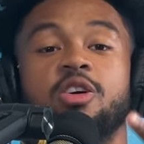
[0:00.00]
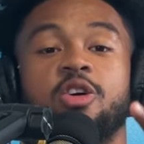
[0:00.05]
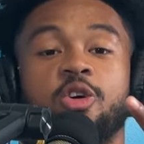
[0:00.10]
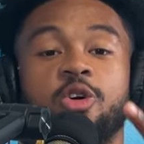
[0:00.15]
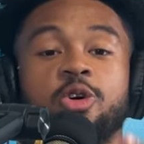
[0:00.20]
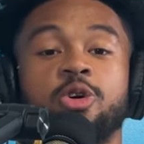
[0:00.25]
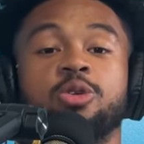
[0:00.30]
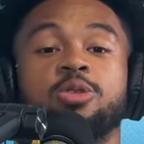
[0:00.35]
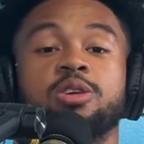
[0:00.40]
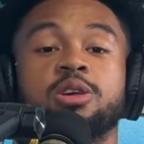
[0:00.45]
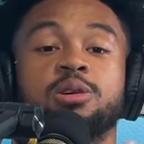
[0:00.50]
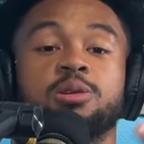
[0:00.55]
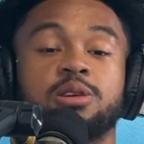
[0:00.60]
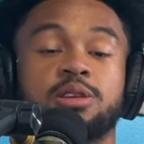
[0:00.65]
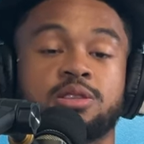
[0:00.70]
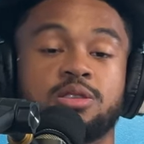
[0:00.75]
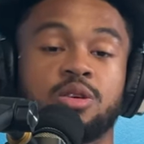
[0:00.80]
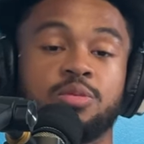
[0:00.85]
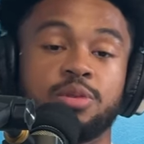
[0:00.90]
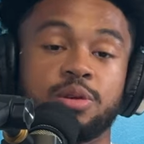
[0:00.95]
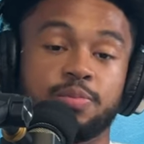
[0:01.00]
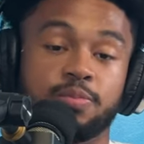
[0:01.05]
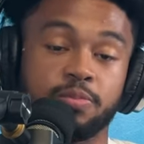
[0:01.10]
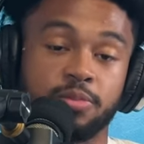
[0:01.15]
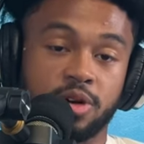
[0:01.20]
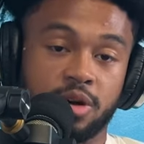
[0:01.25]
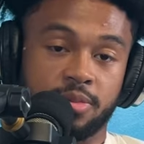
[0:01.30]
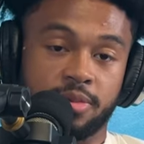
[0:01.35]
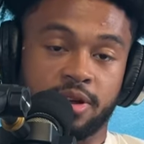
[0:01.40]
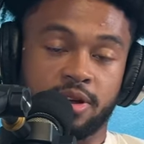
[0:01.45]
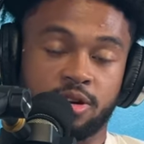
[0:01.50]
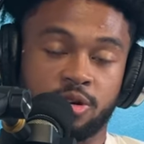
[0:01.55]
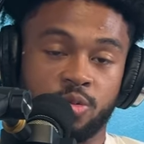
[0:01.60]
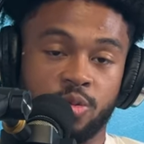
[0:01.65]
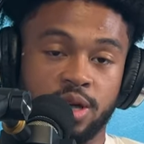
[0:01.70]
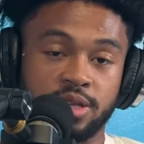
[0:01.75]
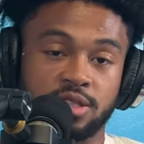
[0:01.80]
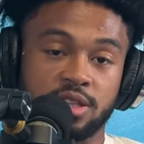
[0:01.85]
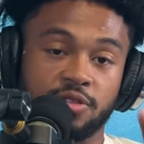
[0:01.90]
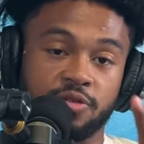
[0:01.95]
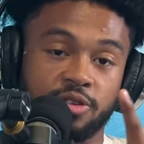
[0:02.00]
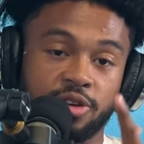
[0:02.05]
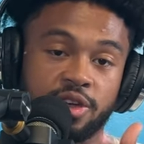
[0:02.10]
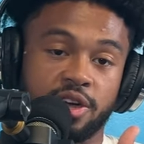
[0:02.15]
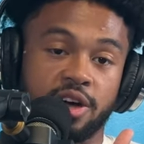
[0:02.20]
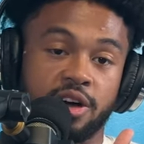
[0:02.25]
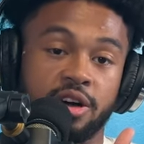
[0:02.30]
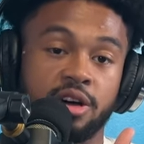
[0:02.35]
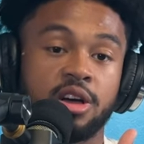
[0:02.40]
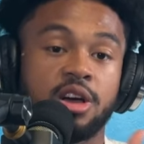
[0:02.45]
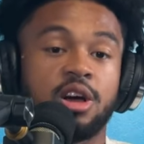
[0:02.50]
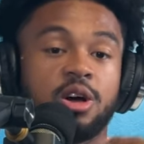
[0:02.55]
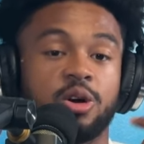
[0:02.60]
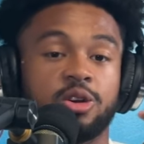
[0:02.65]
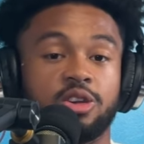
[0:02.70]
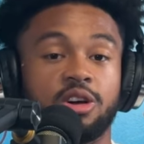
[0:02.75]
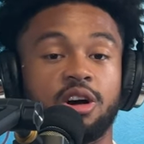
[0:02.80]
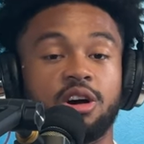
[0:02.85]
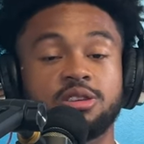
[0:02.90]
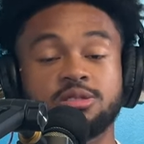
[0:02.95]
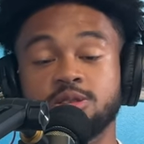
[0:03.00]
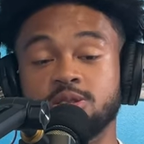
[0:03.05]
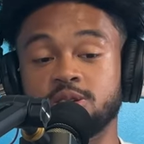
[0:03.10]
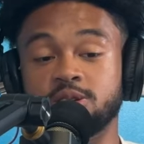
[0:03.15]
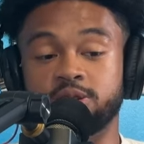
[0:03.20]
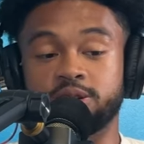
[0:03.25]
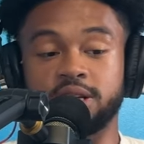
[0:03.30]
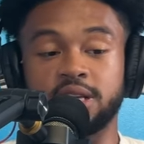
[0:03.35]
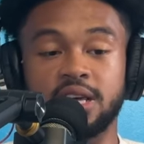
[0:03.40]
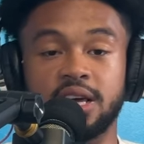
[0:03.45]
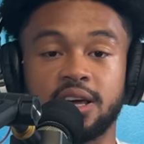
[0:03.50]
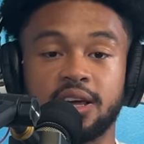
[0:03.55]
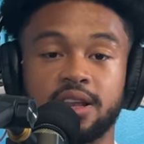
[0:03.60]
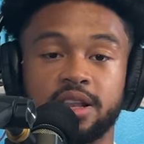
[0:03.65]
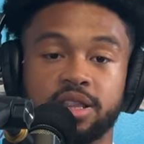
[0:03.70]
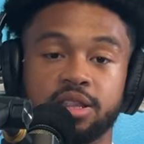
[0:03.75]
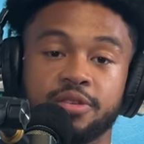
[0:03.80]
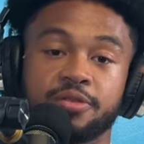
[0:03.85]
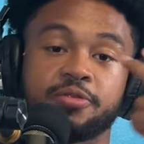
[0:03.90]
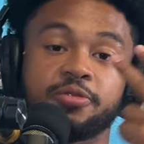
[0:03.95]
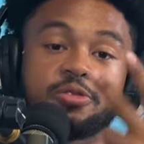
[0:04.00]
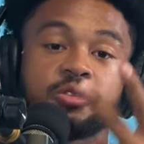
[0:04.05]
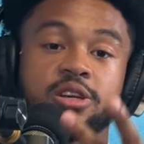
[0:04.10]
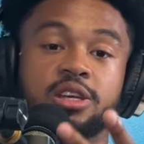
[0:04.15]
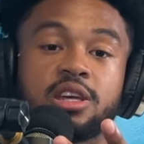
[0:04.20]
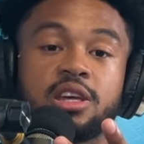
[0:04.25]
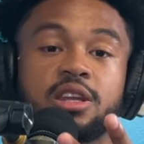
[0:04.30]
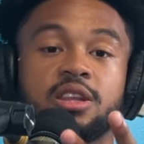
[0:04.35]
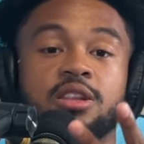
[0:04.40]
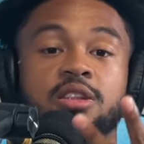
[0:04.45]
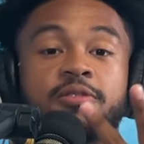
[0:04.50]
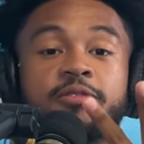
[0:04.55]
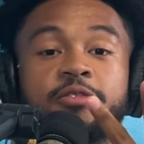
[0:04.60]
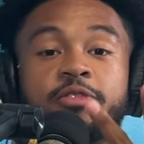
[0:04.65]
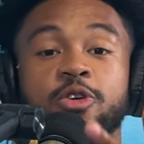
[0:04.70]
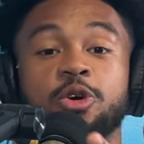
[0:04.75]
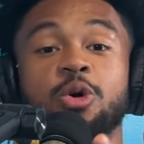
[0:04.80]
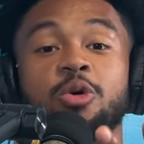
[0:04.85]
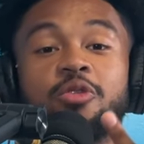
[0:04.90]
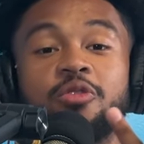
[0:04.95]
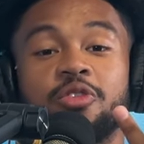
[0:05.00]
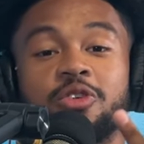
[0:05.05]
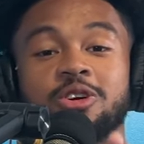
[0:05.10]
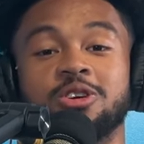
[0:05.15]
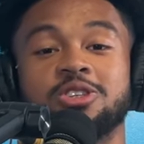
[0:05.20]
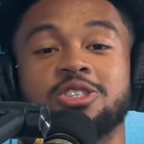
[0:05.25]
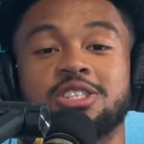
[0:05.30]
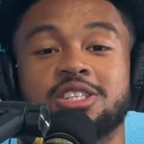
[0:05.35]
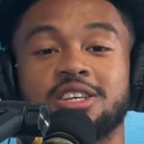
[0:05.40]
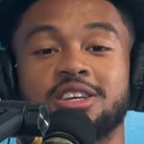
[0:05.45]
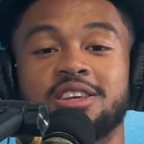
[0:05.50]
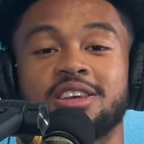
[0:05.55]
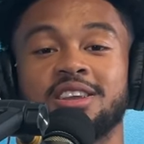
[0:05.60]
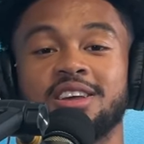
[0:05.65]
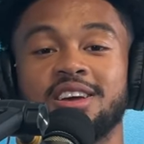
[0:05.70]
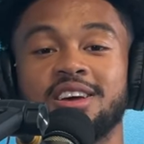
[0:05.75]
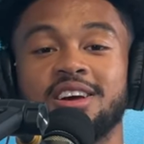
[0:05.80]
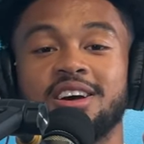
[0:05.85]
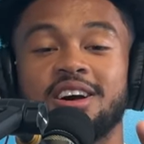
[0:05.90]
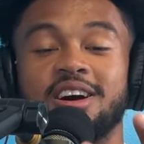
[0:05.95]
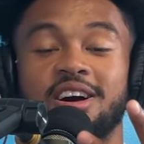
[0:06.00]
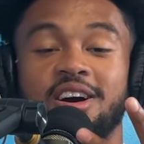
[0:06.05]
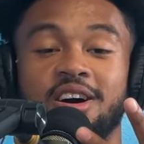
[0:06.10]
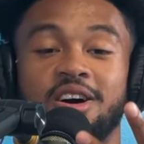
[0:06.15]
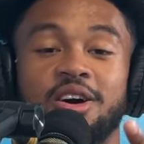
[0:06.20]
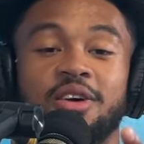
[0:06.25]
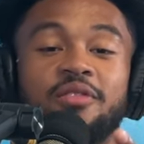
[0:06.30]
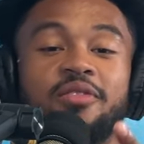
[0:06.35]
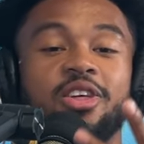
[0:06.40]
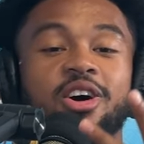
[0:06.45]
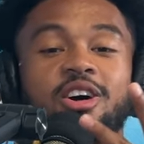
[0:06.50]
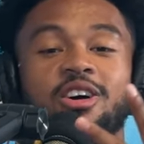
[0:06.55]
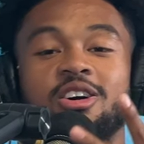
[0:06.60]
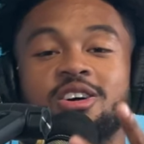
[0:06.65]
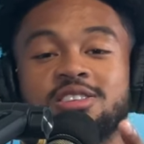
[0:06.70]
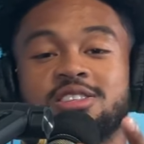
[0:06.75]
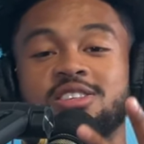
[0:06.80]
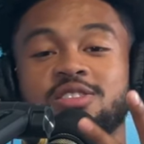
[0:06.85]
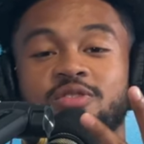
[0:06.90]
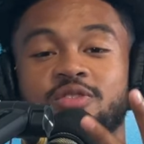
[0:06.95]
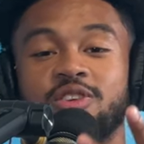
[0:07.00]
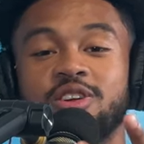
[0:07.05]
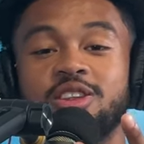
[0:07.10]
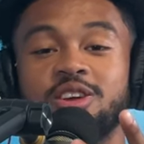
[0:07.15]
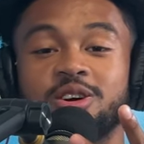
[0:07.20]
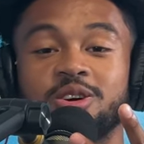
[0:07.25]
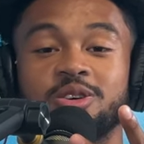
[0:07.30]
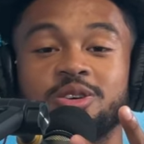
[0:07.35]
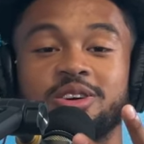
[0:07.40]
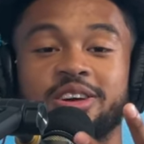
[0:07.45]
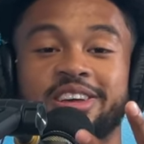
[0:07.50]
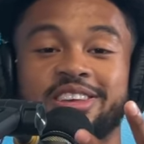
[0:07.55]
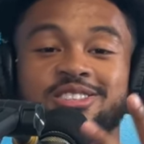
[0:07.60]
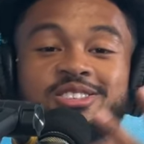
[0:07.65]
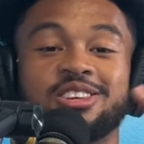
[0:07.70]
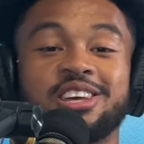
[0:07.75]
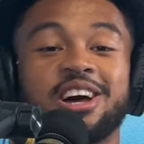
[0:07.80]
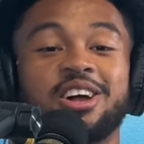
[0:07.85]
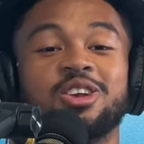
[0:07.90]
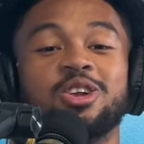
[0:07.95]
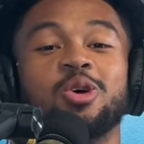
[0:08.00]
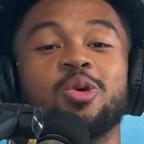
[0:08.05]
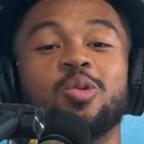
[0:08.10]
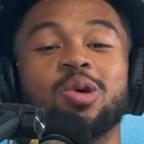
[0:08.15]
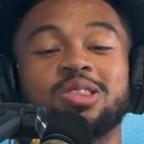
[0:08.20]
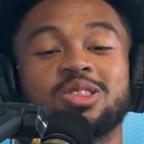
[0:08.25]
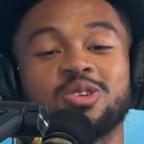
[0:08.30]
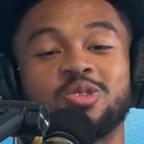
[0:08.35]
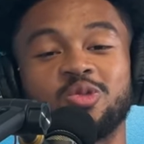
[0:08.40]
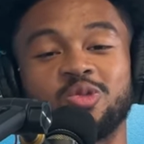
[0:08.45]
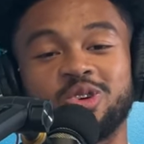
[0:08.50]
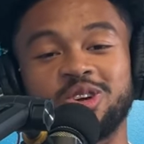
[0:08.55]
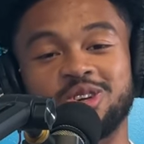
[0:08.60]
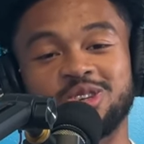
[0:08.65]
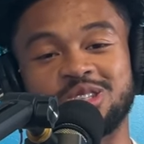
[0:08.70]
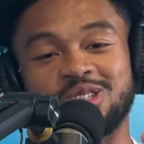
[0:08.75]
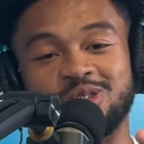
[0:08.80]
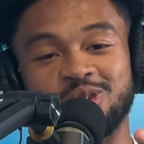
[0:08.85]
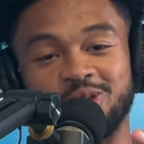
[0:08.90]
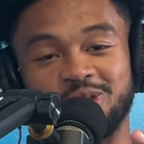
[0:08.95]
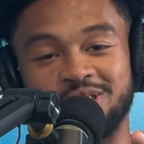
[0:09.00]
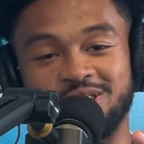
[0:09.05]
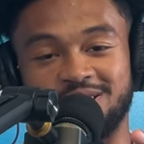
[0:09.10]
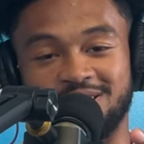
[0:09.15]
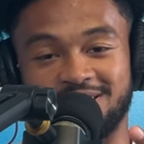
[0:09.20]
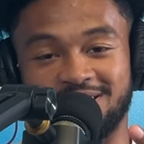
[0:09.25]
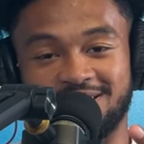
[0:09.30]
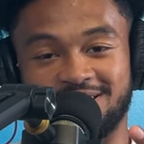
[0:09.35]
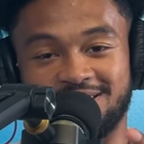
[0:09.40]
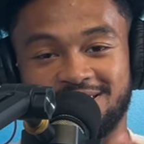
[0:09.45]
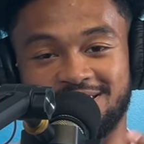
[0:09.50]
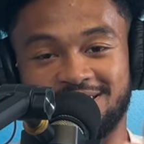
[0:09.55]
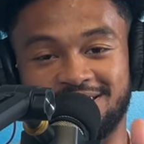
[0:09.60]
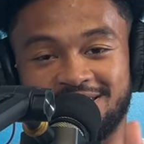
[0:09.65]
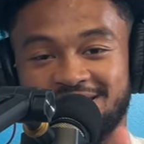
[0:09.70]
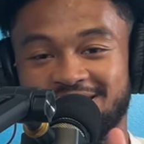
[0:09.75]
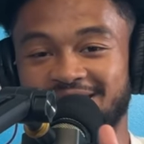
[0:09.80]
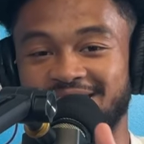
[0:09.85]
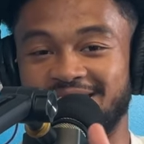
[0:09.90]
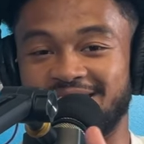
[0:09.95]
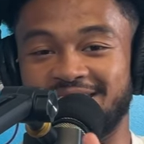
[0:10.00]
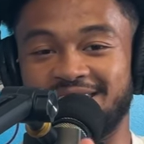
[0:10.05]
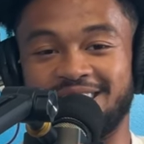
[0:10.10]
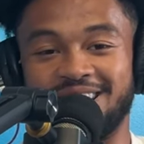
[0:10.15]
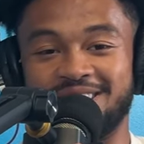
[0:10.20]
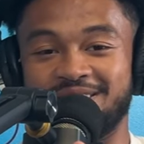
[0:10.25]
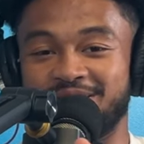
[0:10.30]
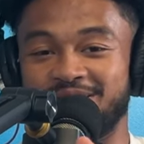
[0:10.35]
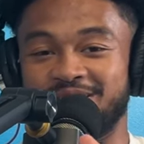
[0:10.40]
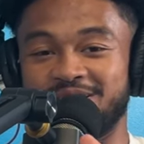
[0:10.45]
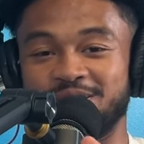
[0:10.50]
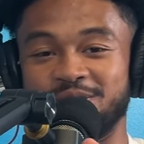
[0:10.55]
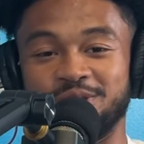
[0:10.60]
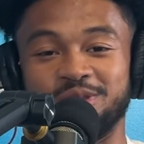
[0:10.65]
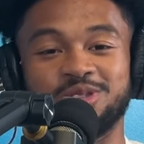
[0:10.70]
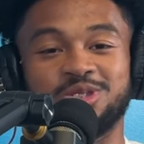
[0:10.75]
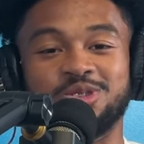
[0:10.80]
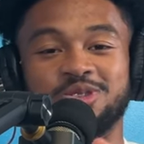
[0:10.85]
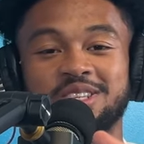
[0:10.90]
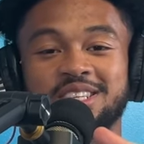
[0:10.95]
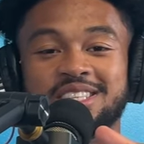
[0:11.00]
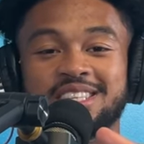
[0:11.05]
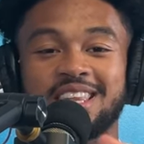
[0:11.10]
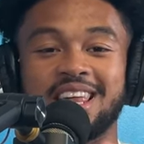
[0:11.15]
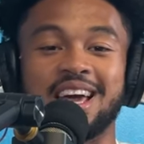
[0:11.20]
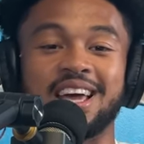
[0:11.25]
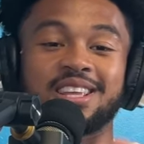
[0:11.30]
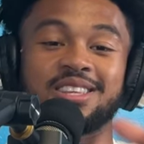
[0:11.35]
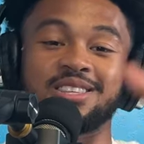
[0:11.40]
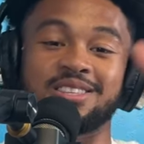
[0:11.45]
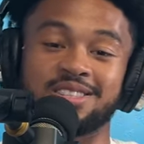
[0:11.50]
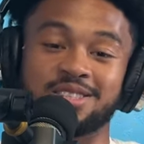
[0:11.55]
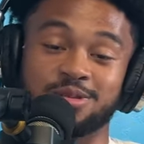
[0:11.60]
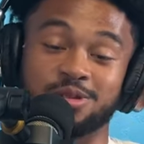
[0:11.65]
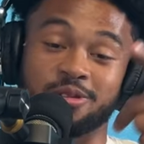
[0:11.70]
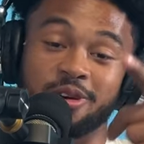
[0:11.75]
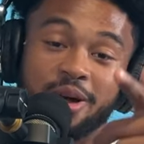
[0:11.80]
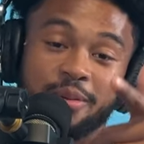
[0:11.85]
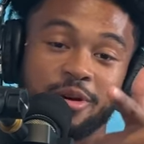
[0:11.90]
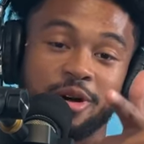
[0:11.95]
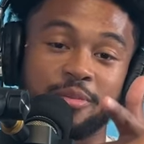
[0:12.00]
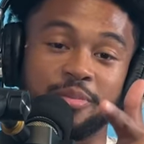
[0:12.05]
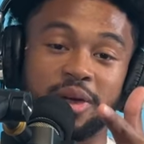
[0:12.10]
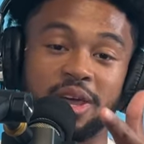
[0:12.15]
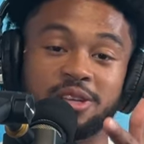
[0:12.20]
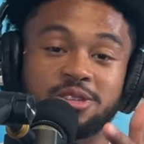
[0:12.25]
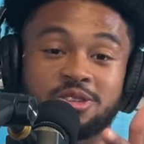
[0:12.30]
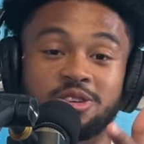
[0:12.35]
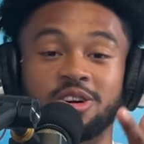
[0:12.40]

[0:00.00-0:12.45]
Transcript: Early is going to be coming out on Wednesday for y'all. You're also going to get the freaking full version of the haunted video so y'all know what the real story is. Yeah, I don't know. Tune into that. Subscribe on Patreon.